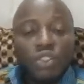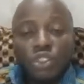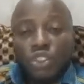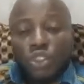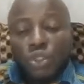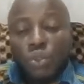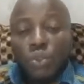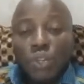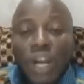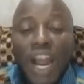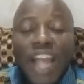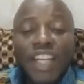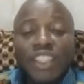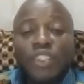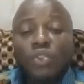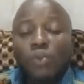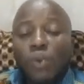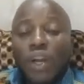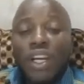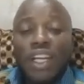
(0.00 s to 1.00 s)
you
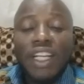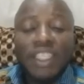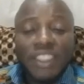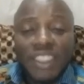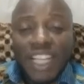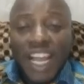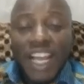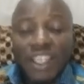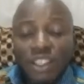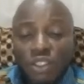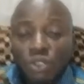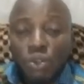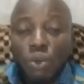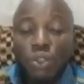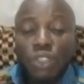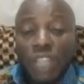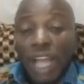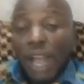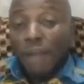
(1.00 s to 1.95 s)
write what the child knows